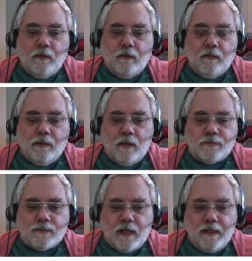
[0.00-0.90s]
Now,
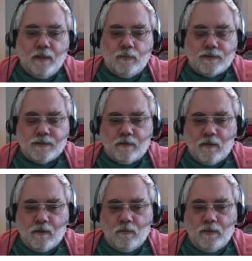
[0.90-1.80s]
psi equals
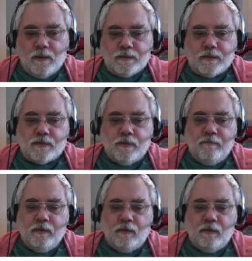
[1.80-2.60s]
0 is a trivial